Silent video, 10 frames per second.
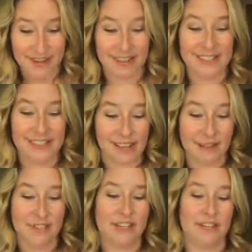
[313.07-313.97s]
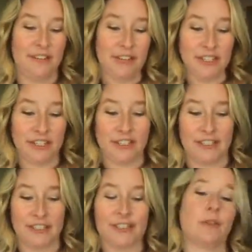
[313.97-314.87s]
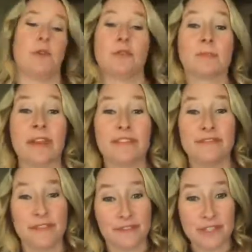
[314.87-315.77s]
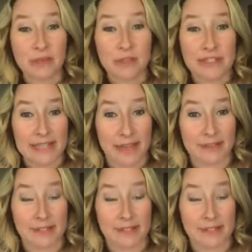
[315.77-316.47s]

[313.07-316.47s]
our cell regeneration slows by 50%.